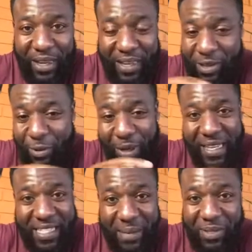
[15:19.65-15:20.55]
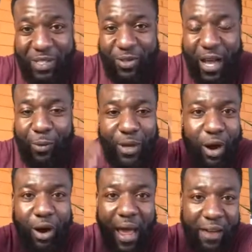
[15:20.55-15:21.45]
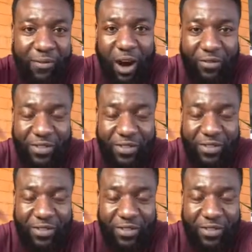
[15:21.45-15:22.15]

you want to accept this or not, we all have conversations